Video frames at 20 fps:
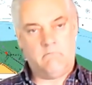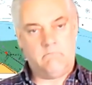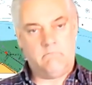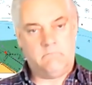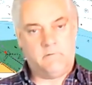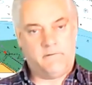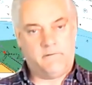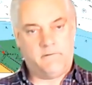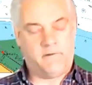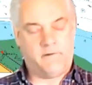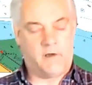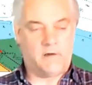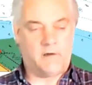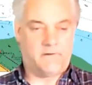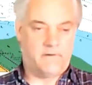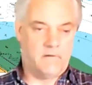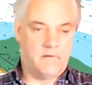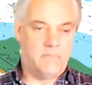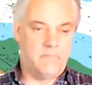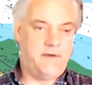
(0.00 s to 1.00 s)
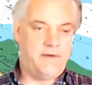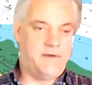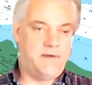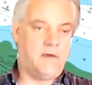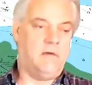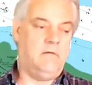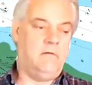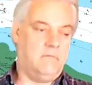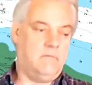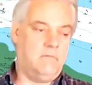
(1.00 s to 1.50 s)
such that we
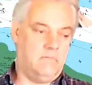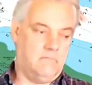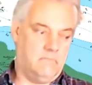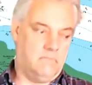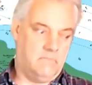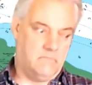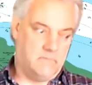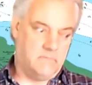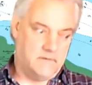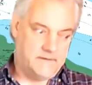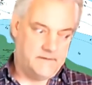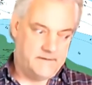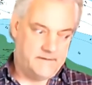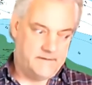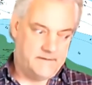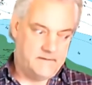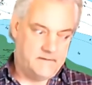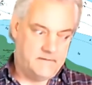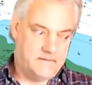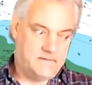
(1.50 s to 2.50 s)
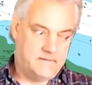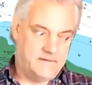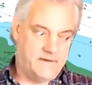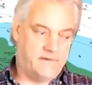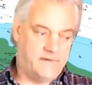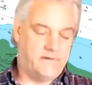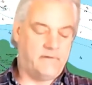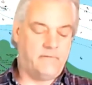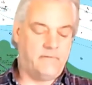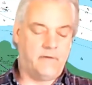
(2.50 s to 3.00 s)
don't
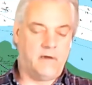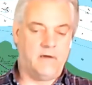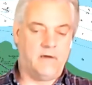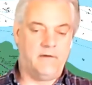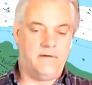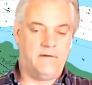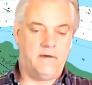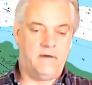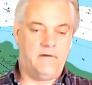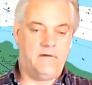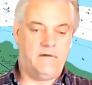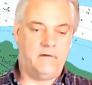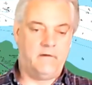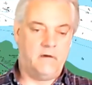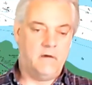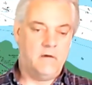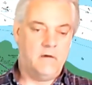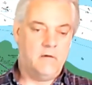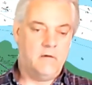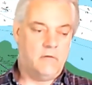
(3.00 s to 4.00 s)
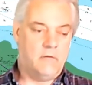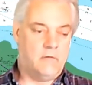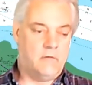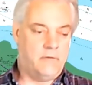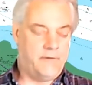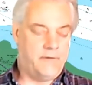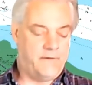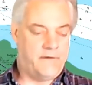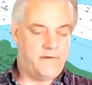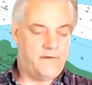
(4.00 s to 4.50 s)
disadvantage
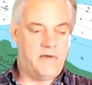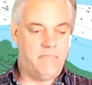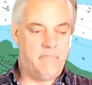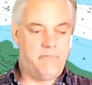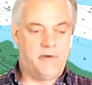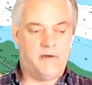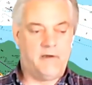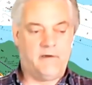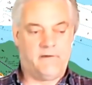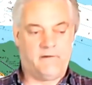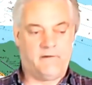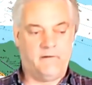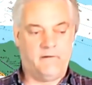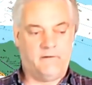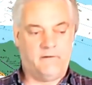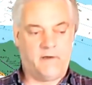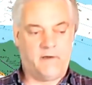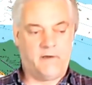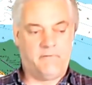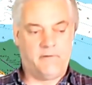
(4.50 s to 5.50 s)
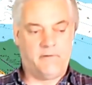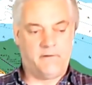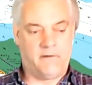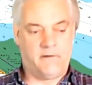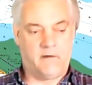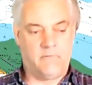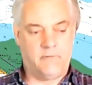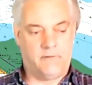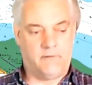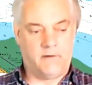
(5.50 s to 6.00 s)
or the same person. Say, for
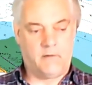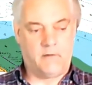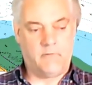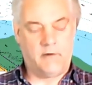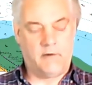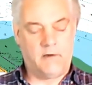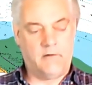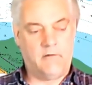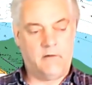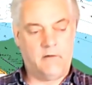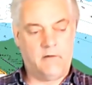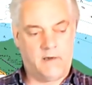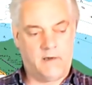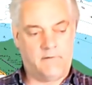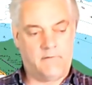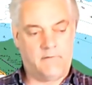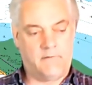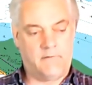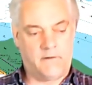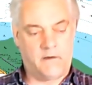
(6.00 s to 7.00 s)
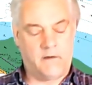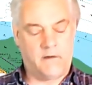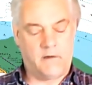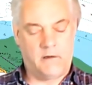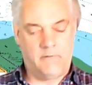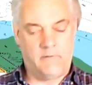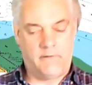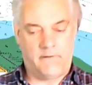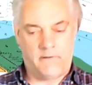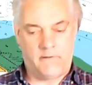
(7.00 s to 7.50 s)
example, someone who has returned
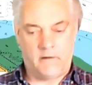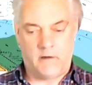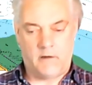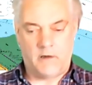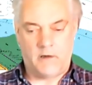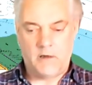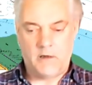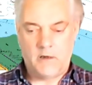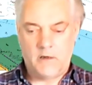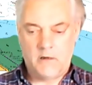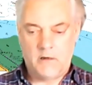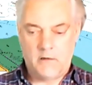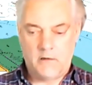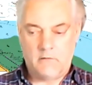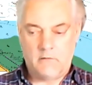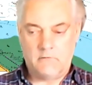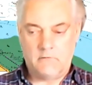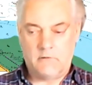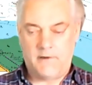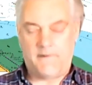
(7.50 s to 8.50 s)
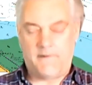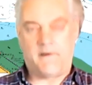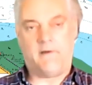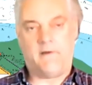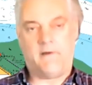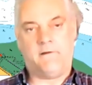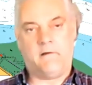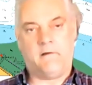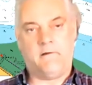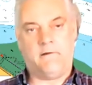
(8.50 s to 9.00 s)
home to China always
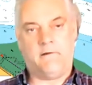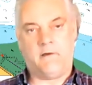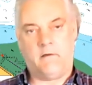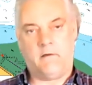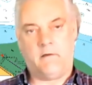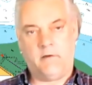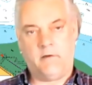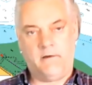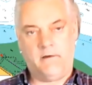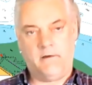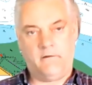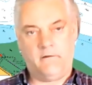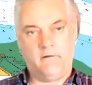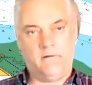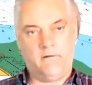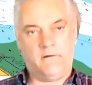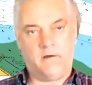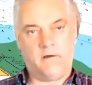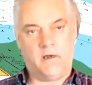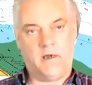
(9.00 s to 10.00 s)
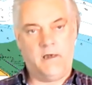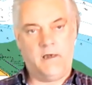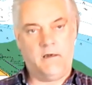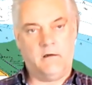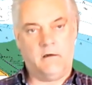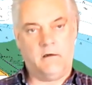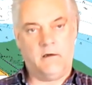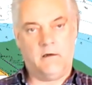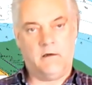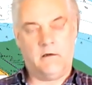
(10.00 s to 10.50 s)
has their examinations at 8,
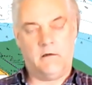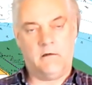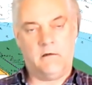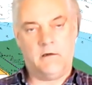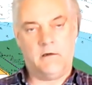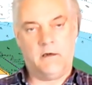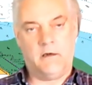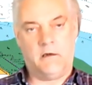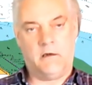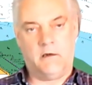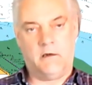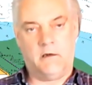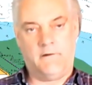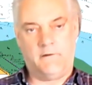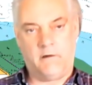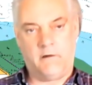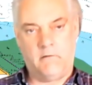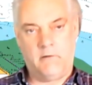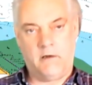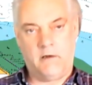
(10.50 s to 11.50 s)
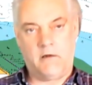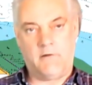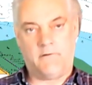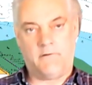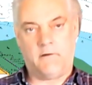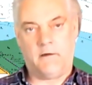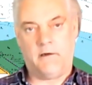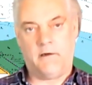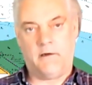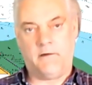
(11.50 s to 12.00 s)
9 o'clock at night. So we are
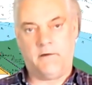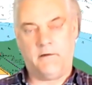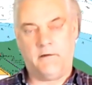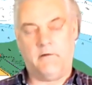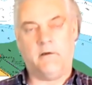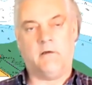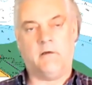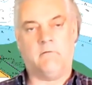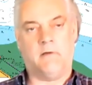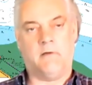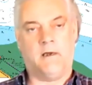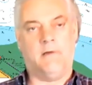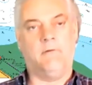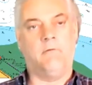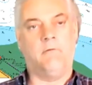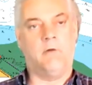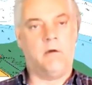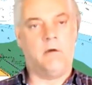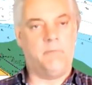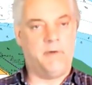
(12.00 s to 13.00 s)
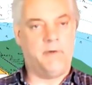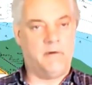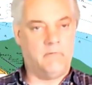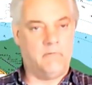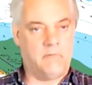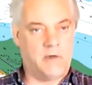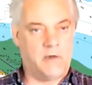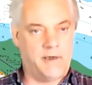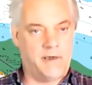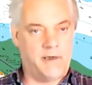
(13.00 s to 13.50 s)
trying to do it in a round robin
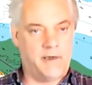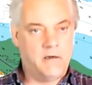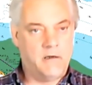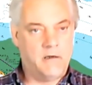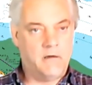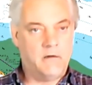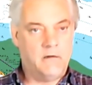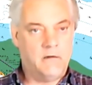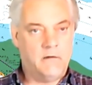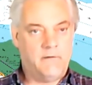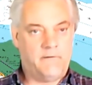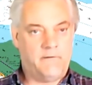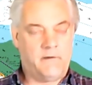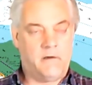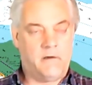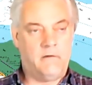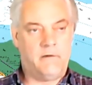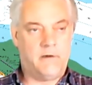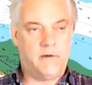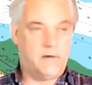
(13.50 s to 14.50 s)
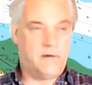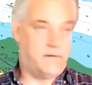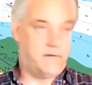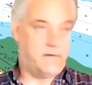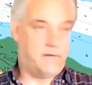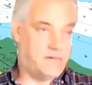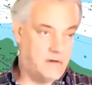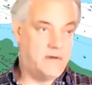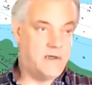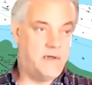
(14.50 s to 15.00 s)
way so that,
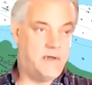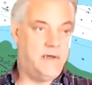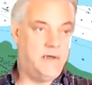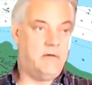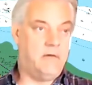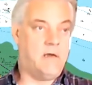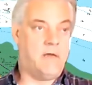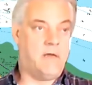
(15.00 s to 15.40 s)
okay, you have a